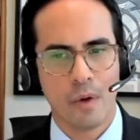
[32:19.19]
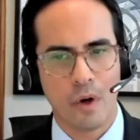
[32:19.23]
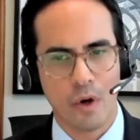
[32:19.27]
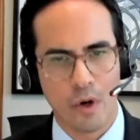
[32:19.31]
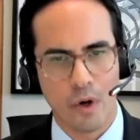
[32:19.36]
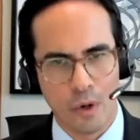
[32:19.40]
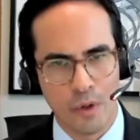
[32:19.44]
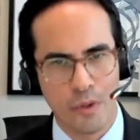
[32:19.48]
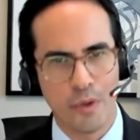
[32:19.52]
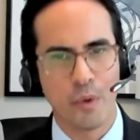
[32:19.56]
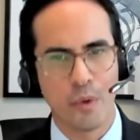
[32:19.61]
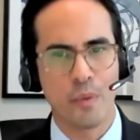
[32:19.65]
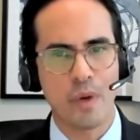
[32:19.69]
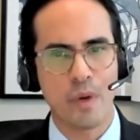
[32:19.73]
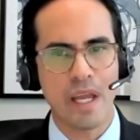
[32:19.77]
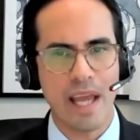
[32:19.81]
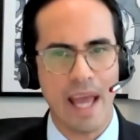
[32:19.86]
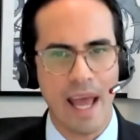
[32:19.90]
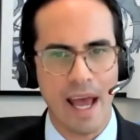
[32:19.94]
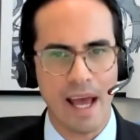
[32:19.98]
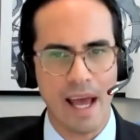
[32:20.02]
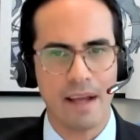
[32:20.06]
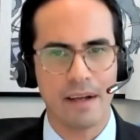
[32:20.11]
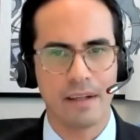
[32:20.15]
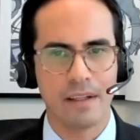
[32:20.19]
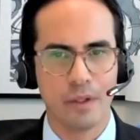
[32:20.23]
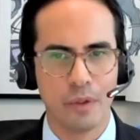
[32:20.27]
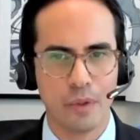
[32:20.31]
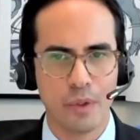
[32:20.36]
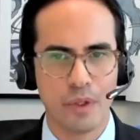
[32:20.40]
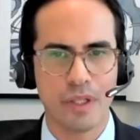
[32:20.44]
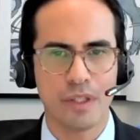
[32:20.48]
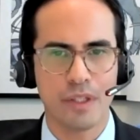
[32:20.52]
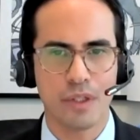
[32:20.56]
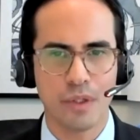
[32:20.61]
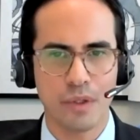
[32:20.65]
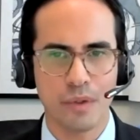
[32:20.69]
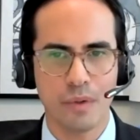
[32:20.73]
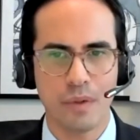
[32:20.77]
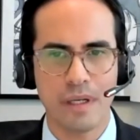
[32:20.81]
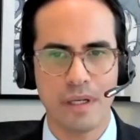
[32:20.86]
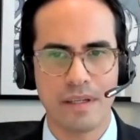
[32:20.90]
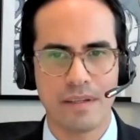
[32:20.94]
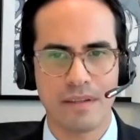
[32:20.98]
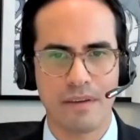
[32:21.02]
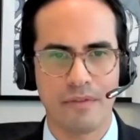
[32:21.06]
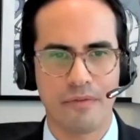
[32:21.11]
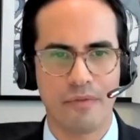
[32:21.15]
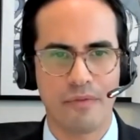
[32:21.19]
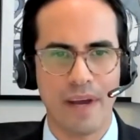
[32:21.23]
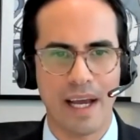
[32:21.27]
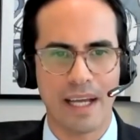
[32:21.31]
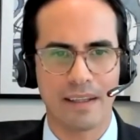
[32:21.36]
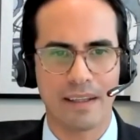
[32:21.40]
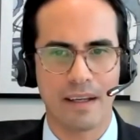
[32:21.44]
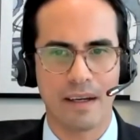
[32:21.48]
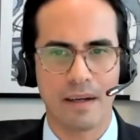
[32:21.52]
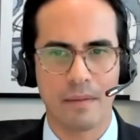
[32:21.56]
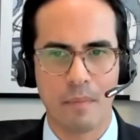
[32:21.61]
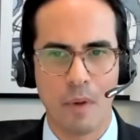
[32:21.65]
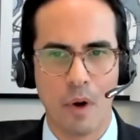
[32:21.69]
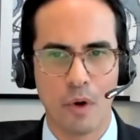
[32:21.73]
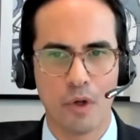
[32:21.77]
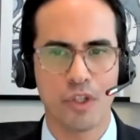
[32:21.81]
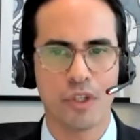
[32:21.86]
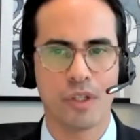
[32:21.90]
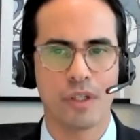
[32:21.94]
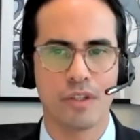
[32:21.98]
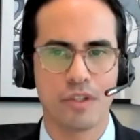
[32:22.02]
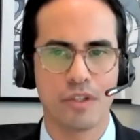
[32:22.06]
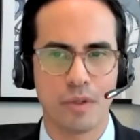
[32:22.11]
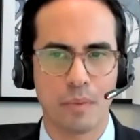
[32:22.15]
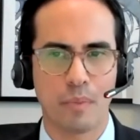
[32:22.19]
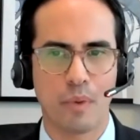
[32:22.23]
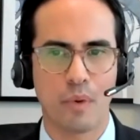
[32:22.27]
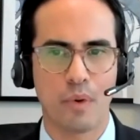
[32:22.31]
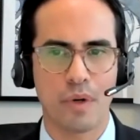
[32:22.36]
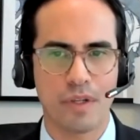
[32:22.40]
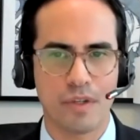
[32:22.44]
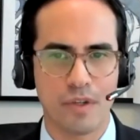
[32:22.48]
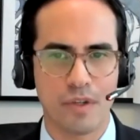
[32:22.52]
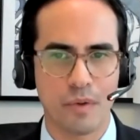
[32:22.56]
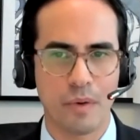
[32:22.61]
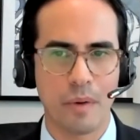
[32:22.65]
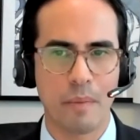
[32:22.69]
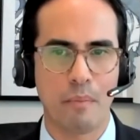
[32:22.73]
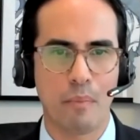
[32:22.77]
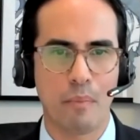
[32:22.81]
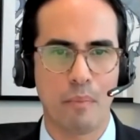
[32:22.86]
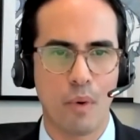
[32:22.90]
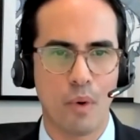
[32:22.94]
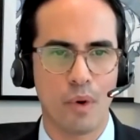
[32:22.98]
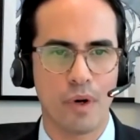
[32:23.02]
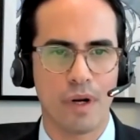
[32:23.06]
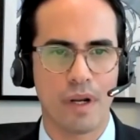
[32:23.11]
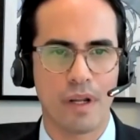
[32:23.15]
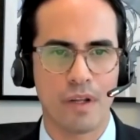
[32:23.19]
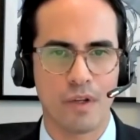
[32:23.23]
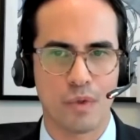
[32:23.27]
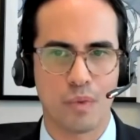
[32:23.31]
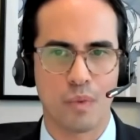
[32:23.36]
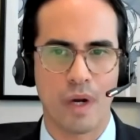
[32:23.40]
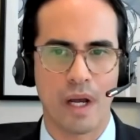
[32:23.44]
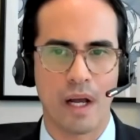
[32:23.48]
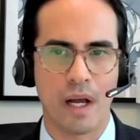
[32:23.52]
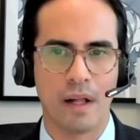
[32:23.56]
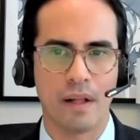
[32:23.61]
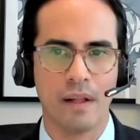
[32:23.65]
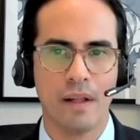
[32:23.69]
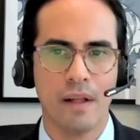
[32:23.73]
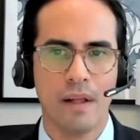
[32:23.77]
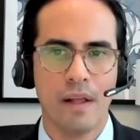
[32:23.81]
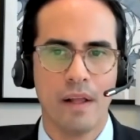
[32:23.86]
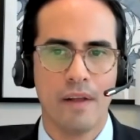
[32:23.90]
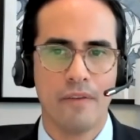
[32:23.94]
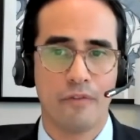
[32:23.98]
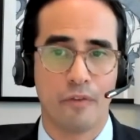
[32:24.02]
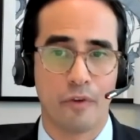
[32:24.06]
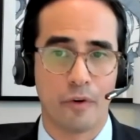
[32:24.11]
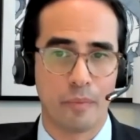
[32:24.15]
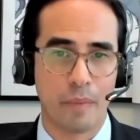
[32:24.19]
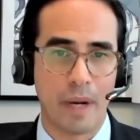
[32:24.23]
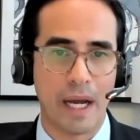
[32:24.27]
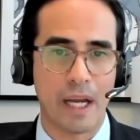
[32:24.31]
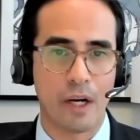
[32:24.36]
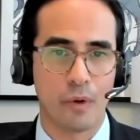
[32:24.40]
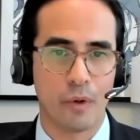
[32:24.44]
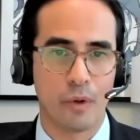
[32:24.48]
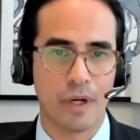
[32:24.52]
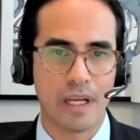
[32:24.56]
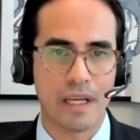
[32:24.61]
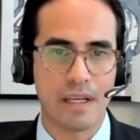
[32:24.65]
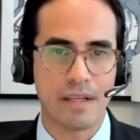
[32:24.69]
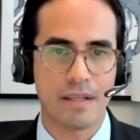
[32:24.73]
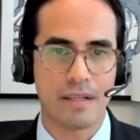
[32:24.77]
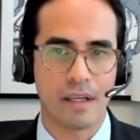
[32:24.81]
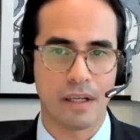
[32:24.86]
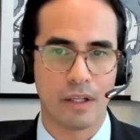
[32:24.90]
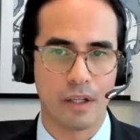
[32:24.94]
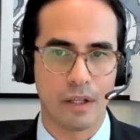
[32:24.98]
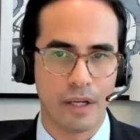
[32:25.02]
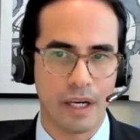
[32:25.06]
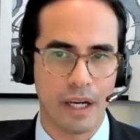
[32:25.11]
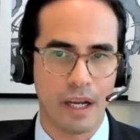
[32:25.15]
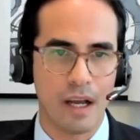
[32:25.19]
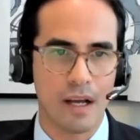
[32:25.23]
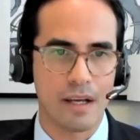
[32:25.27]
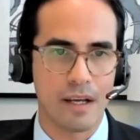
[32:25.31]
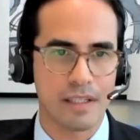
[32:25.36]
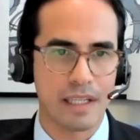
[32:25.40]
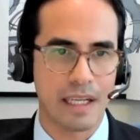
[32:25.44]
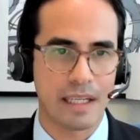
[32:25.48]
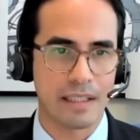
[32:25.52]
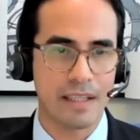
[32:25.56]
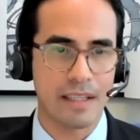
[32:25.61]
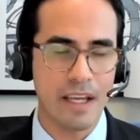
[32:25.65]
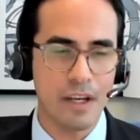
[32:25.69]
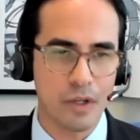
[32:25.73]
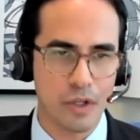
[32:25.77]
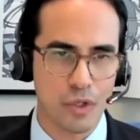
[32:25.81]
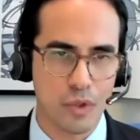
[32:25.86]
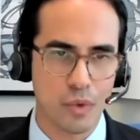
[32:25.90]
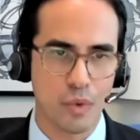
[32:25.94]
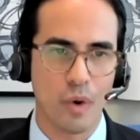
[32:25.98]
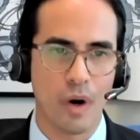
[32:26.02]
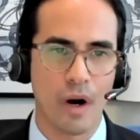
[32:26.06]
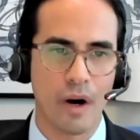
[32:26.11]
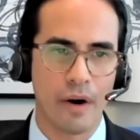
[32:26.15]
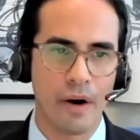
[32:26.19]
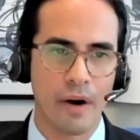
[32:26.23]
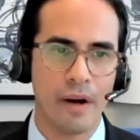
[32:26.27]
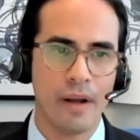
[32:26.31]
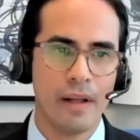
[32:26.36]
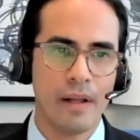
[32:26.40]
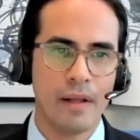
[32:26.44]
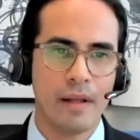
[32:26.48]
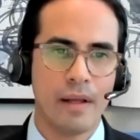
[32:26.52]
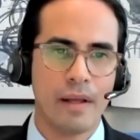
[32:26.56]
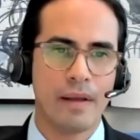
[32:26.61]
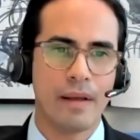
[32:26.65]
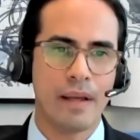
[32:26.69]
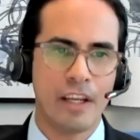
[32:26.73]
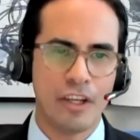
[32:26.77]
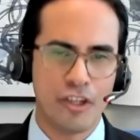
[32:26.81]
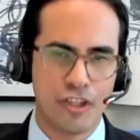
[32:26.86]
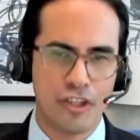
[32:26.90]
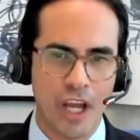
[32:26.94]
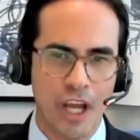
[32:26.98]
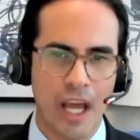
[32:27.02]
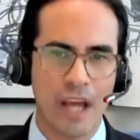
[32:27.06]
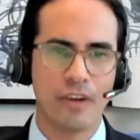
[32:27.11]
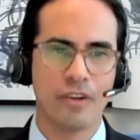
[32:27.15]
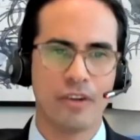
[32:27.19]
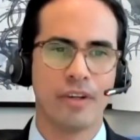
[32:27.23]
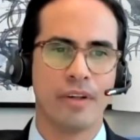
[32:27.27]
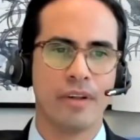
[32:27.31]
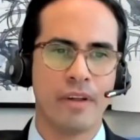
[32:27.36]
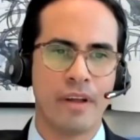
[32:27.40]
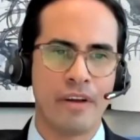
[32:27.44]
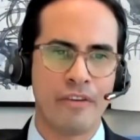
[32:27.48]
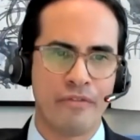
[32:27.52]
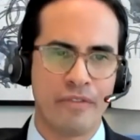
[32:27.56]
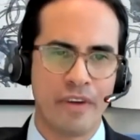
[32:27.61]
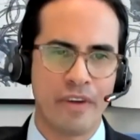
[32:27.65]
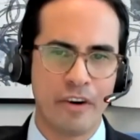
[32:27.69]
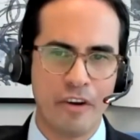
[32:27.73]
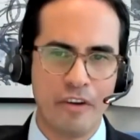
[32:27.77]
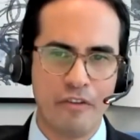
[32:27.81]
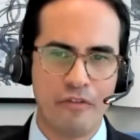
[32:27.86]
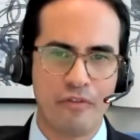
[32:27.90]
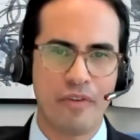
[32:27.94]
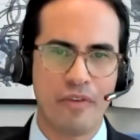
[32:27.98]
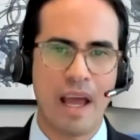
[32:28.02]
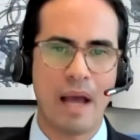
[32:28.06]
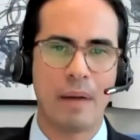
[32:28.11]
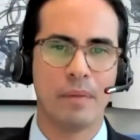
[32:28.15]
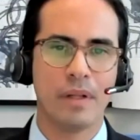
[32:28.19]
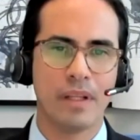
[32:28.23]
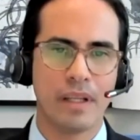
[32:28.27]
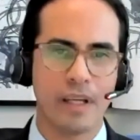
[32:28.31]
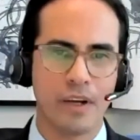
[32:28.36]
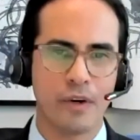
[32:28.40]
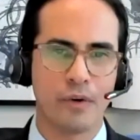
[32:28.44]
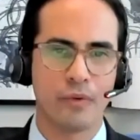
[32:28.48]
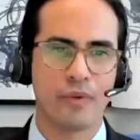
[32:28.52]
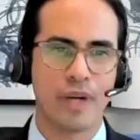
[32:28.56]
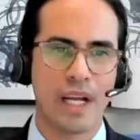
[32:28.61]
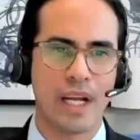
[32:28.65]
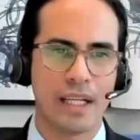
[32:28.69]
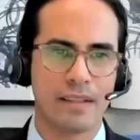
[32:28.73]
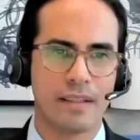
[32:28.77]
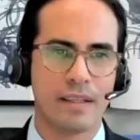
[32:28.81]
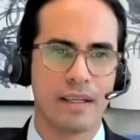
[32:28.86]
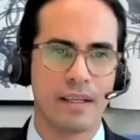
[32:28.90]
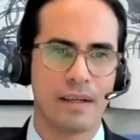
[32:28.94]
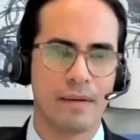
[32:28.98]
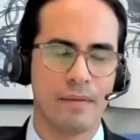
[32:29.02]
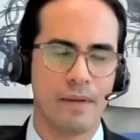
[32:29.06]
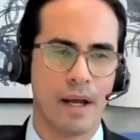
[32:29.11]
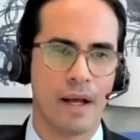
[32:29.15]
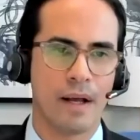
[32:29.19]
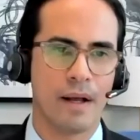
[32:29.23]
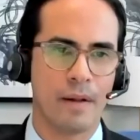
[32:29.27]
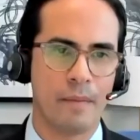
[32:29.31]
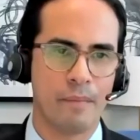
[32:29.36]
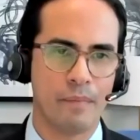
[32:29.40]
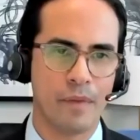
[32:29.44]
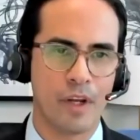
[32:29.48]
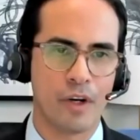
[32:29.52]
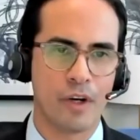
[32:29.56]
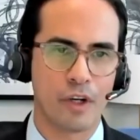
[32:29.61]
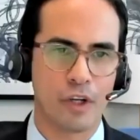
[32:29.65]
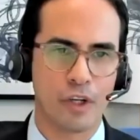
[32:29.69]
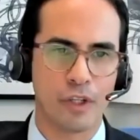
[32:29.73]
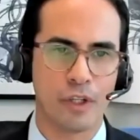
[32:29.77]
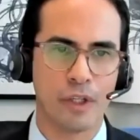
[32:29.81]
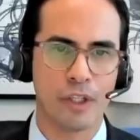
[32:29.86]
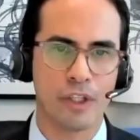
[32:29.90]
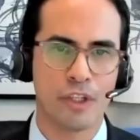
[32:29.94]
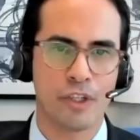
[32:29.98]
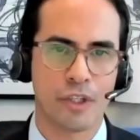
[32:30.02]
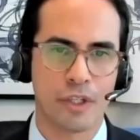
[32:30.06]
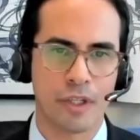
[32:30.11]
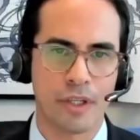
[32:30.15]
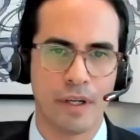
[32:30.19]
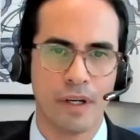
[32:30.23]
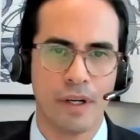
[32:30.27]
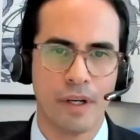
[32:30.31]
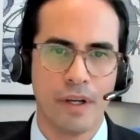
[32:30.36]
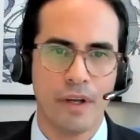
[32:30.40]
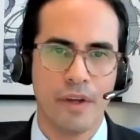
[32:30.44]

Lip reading: although we had alluded to, is the fact that emotional support is so important as well for minorities, including us Latinos, who are in general a very family-oriented culture.